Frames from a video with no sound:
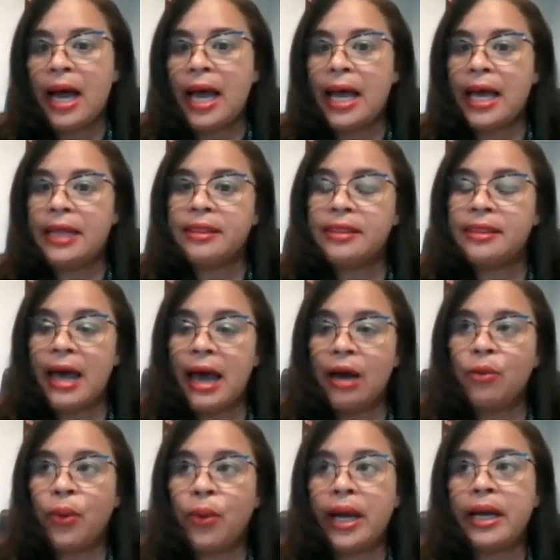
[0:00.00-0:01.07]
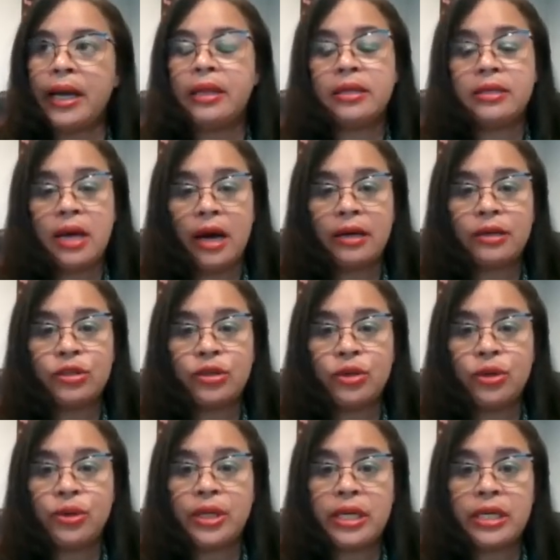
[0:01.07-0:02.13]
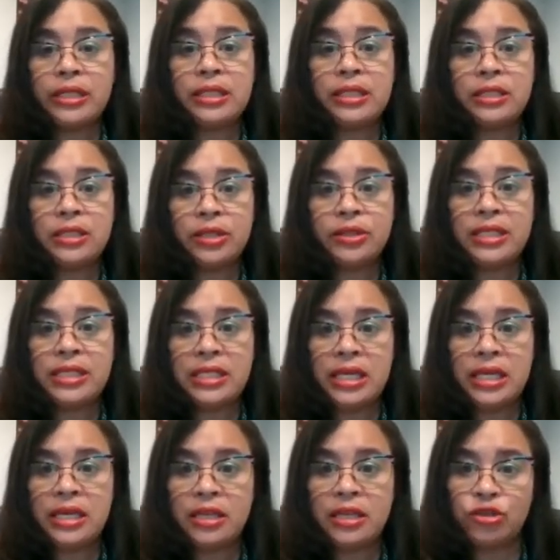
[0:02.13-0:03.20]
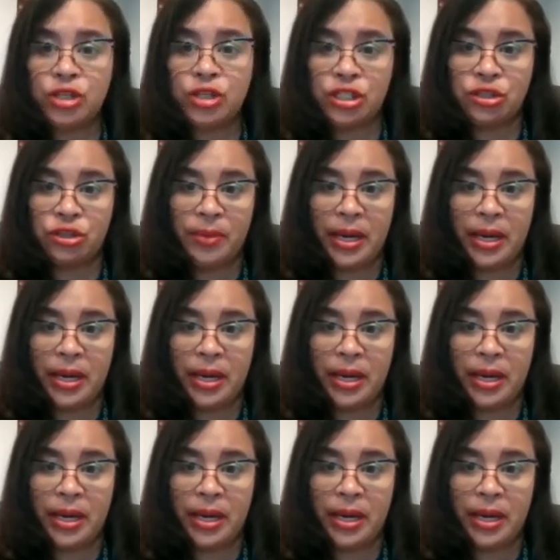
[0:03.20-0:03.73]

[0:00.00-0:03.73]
and that way the doctor can still see the traditional